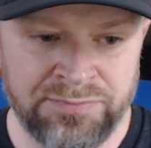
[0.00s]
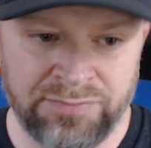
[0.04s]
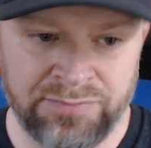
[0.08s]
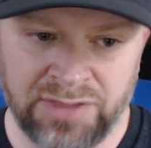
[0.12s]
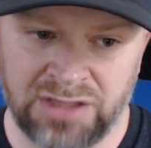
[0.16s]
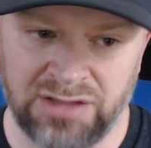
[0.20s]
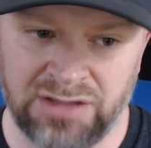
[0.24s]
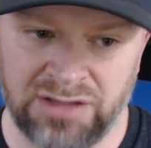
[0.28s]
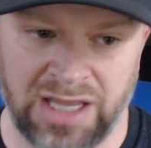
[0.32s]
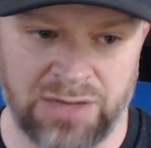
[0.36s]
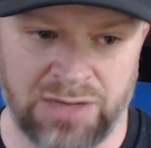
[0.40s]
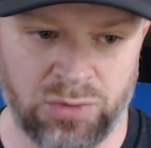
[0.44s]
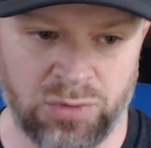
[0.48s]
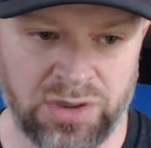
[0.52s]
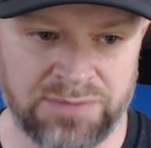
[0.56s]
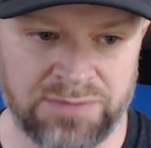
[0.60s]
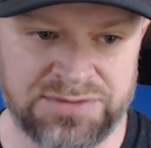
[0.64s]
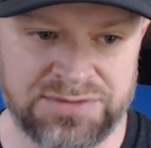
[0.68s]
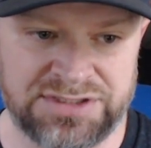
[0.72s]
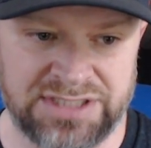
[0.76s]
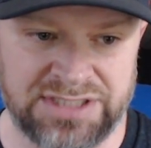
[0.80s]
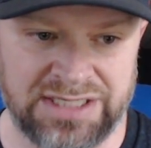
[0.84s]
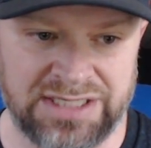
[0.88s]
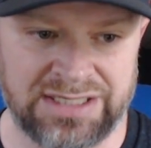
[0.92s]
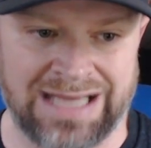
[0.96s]
Like what I'm
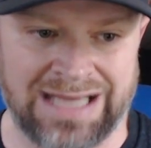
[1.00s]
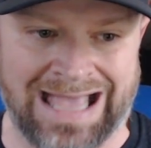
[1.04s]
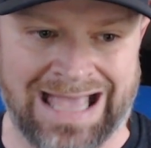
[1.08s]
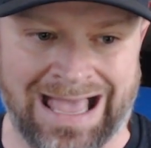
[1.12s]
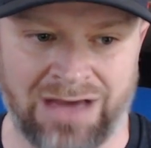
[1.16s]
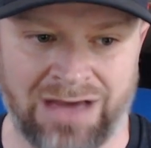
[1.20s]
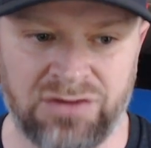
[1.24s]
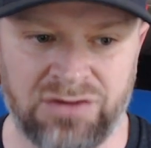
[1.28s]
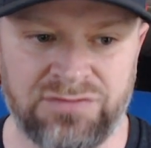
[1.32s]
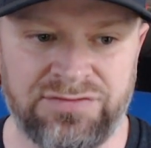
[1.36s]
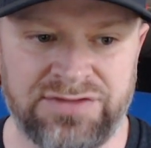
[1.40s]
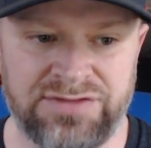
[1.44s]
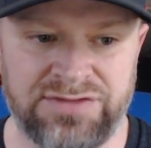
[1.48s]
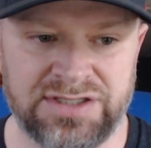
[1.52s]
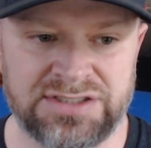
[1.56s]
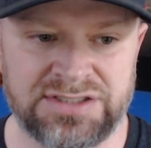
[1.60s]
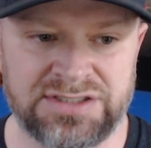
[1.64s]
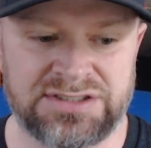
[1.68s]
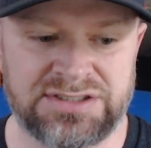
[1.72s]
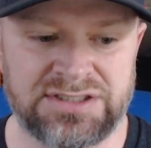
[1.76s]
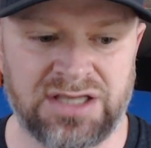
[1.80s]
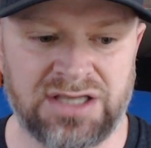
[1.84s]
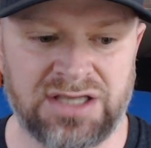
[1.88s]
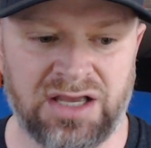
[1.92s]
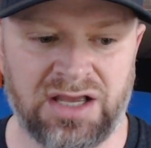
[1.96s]
seeing out of
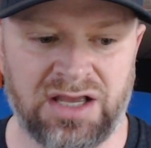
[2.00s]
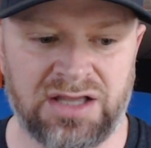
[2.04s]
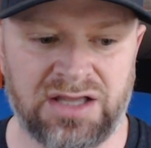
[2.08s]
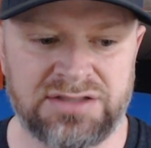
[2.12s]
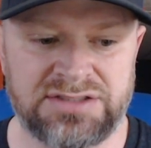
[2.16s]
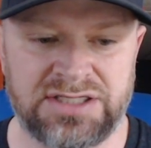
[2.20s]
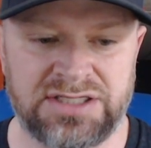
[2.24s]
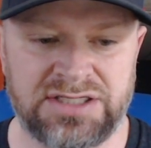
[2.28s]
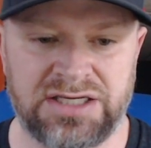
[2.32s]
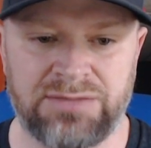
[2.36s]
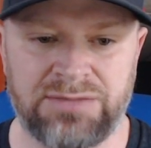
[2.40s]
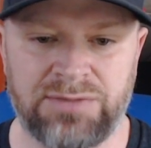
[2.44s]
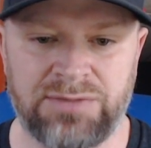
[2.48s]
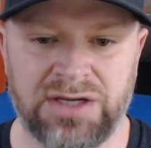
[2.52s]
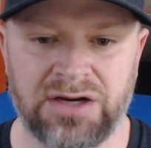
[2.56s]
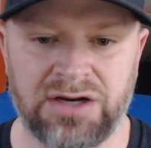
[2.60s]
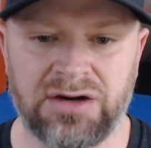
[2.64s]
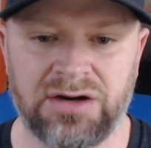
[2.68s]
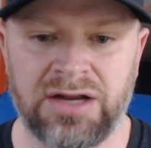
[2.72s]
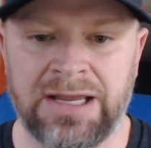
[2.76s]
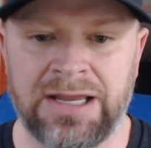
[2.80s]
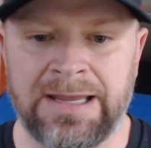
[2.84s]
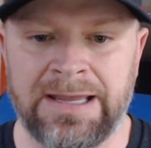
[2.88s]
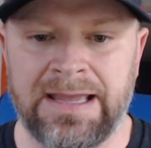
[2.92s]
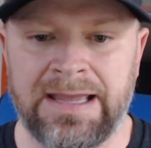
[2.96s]
this team here.
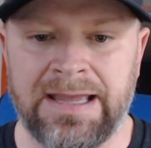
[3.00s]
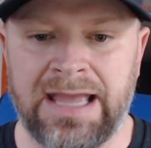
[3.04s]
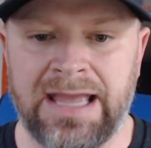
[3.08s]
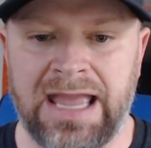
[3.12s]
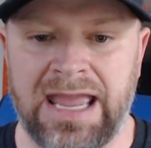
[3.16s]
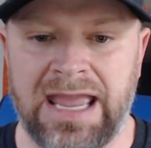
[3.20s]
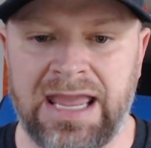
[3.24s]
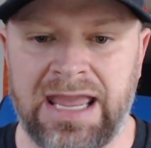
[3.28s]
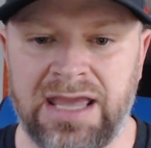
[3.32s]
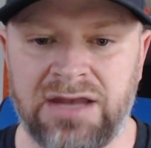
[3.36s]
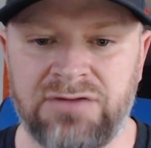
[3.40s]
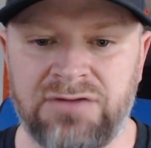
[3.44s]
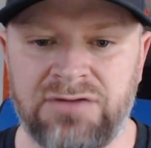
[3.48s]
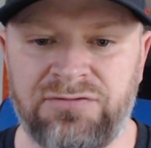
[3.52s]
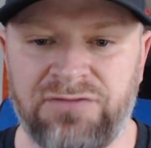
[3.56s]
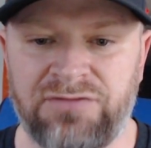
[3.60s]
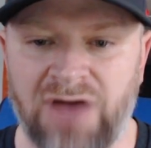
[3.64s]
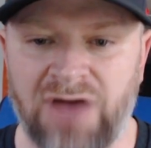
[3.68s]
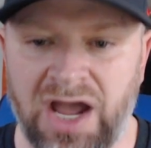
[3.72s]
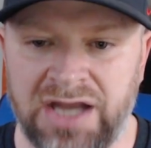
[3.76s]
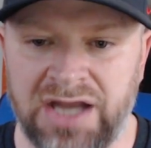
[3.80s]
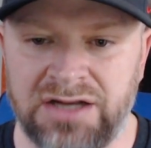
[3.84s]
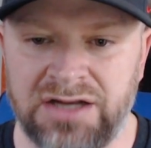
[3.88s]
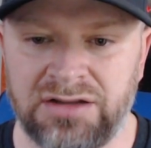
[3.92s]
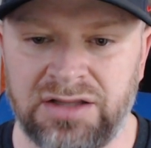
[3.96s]
And
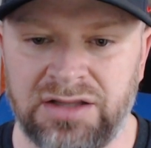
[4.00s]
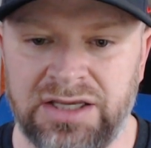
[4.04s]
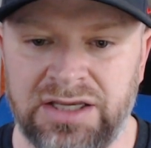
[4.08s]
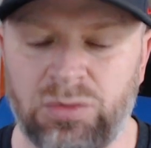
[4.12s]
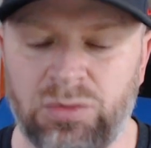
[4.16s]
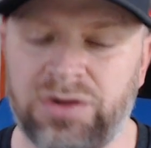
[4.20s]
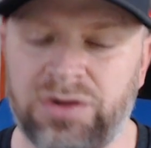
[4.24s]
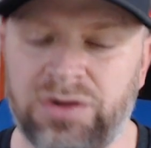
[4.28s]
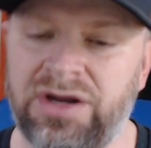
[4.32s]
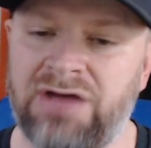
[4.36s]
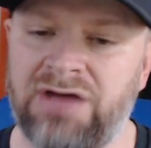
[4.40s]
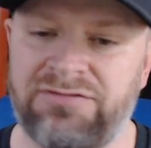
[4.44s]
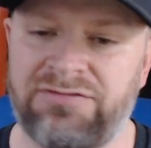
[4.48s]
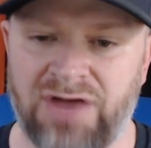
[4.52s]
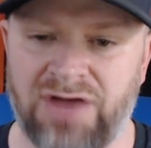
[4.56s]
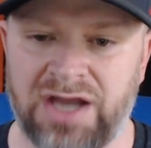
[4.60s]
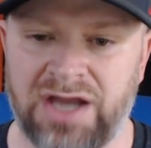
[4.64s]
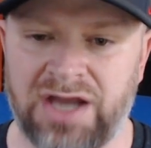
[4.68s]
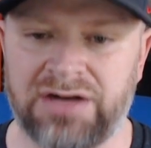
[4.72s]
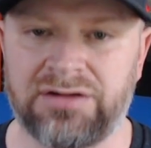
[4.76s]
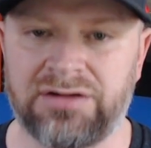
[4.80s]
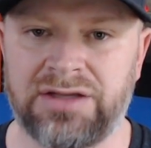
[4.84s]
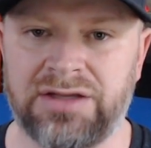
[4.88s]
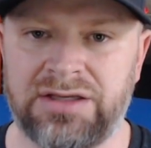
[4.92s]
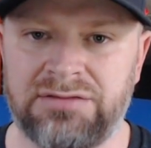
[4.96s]
finally, well, not
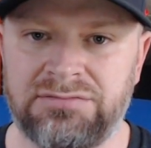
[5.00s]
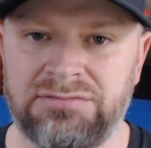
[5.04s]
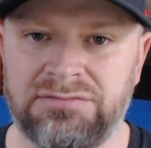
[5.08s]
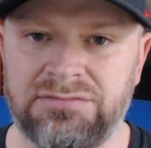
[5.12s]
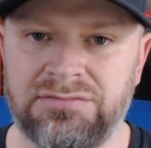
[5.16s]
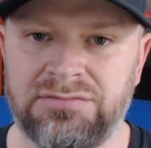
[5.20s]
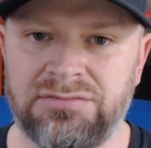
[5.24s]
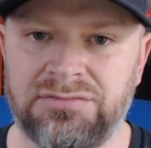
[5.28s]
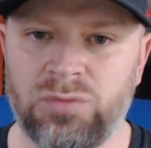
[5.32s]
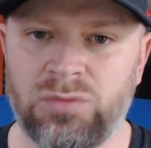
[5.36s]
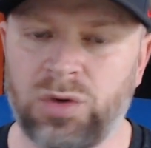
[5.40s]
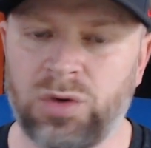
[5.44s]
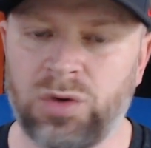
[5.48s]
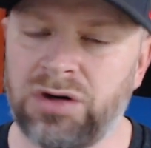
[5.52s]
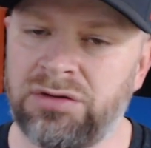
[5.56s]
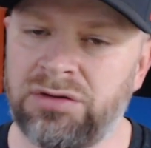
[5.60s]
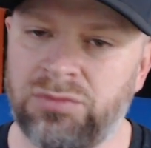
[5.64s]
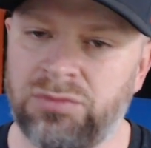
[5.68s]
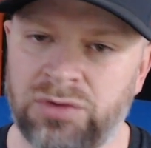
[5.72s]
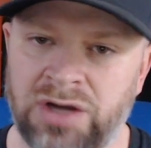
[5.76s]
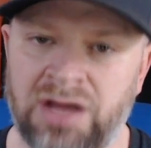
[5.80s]
finally. We're not